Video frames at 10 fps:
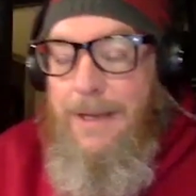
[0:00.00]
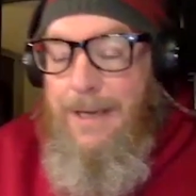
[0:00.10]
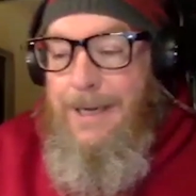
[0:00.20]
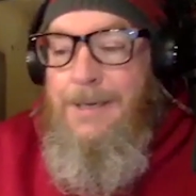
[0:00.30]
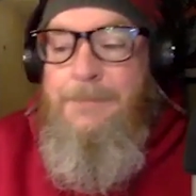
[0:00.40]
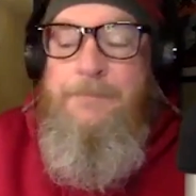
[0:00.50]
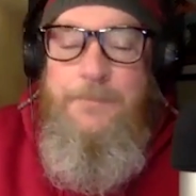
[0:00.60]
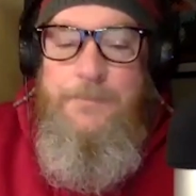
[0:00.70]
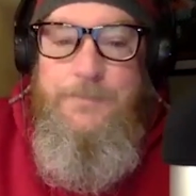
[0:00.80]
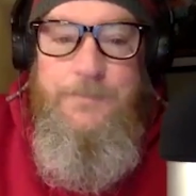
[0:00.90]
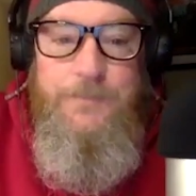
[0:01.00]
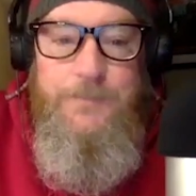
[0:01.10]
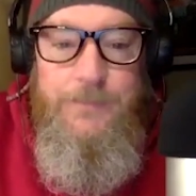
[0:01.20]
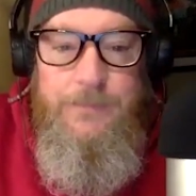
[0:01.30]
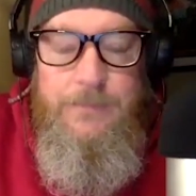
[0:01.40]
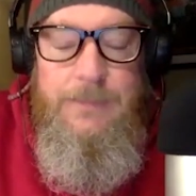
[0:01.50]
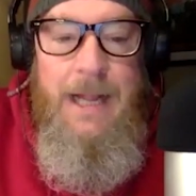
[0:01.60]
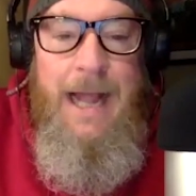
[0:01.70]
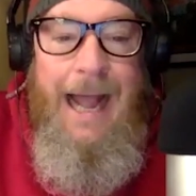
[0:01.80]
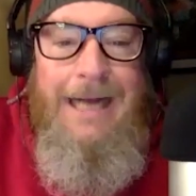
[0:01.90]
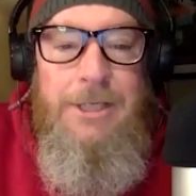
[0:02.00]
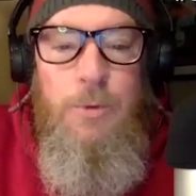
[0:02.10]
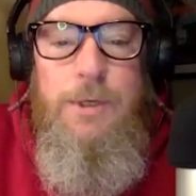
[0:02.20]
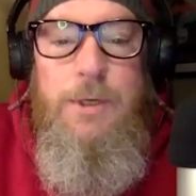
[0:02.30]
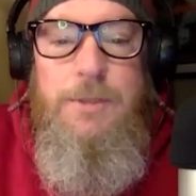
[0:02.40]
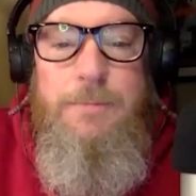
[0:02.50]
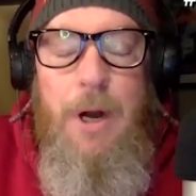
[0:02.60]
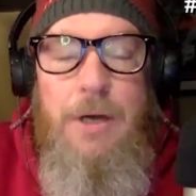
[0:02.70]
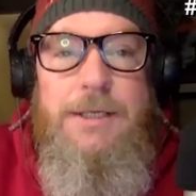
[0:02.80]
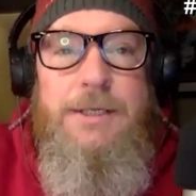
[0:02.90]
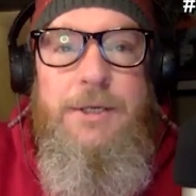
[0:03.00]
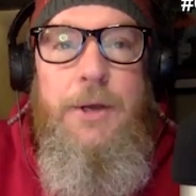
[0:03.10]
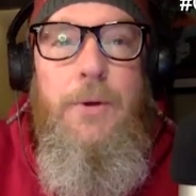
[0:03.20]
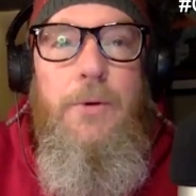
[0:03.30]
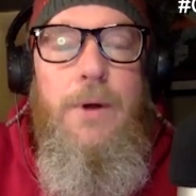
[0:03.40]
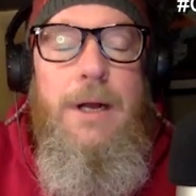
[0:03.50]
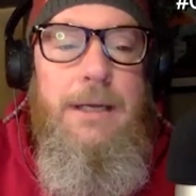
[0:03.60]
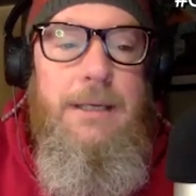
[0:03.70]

earlier. Actual news part 2,